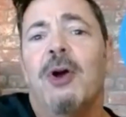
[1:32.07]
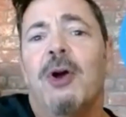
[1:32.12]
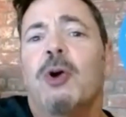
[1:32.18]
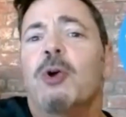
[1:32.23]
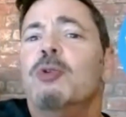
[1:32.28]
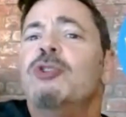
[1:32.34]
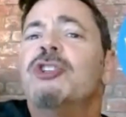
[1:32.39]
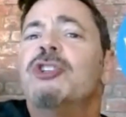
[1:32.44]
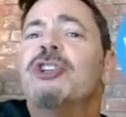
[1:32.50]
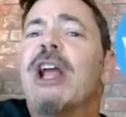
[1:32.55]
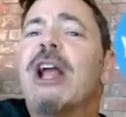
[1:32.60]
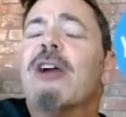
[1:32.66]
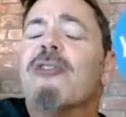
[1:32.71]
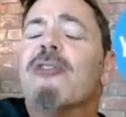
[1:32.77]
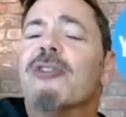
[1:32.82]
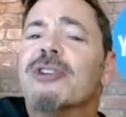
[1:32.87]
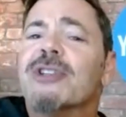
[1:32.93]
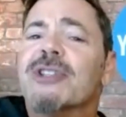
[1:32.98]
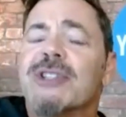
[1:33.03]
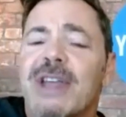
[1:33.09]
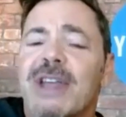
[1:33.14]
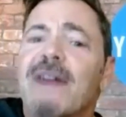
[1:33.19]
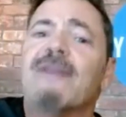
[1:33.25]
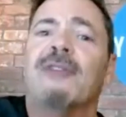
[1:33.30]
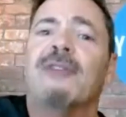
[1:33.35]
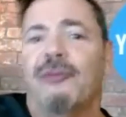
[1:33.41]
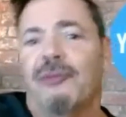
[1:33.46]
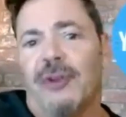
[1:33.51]
who share their
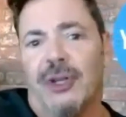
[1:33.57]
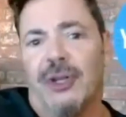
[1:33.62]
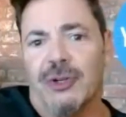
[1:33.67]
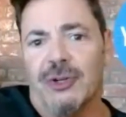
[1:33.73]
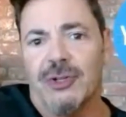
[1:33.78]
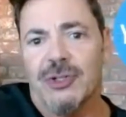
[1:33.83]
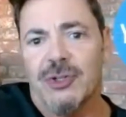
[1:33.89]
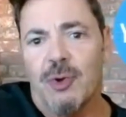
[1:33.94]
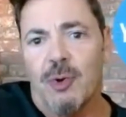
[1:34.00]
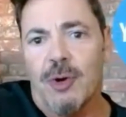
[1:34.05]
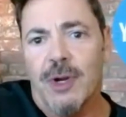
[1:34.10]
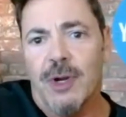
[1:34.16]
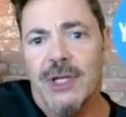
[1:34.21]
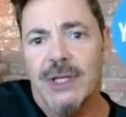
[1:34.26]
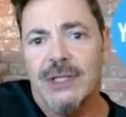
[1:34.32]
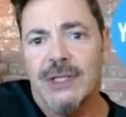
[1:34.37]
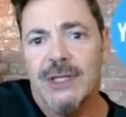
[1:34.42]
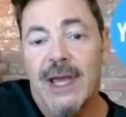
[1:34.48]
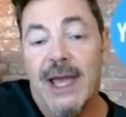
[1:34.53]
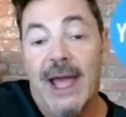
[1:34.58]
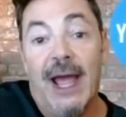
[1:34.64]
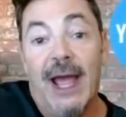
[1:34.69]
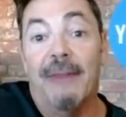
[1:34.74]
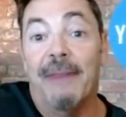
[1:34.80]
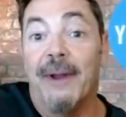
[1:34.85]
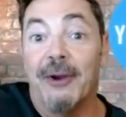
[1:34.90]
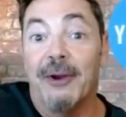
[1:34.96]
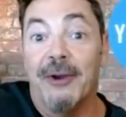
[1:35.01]
7-figure stories and
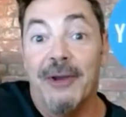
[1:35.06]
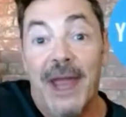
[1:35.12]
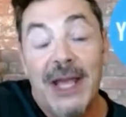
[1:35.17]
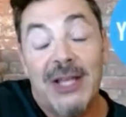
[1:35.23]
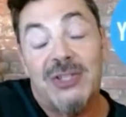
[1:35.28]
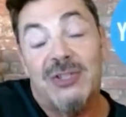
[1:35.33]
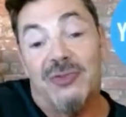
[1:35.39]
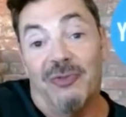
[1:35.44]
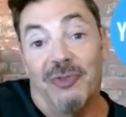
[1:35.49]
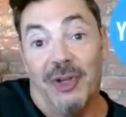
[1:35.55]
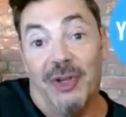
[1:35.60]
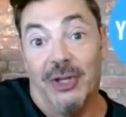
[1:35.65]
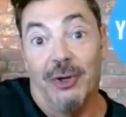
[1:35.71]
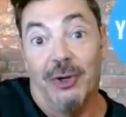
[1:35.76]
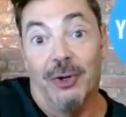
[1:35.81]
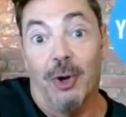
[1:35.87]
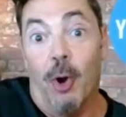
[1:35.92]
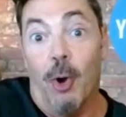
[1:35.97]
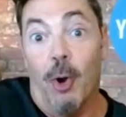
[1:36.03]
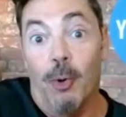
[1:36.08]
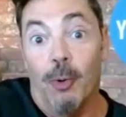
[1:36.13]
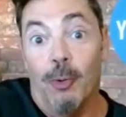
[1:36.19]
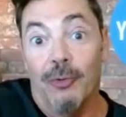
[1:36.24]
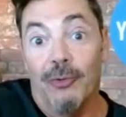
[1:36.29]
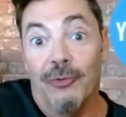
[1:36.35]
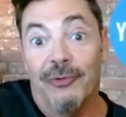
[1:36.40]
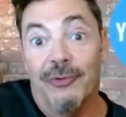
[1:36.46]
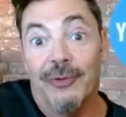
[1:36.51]
their next-figure
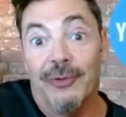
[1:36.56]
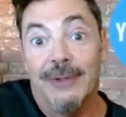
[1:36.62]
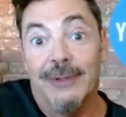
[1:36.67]
goals.